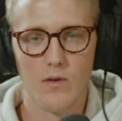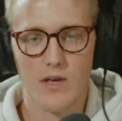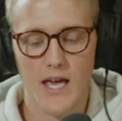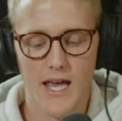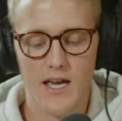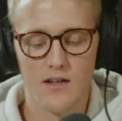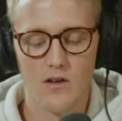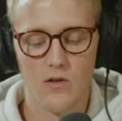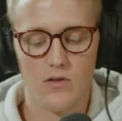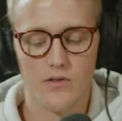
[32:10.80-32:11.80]
can
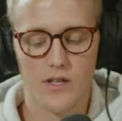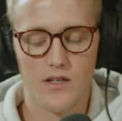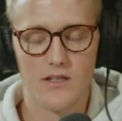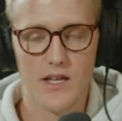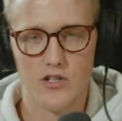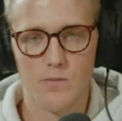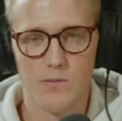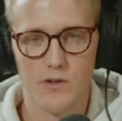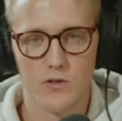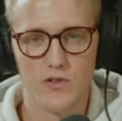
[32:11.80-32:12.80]
all these energy
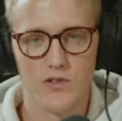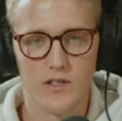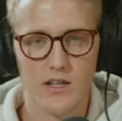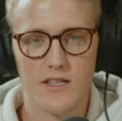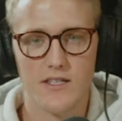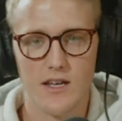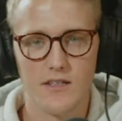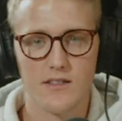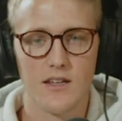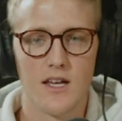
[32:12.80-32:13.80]
producers in the United
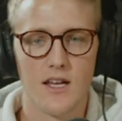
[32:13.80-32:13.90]
States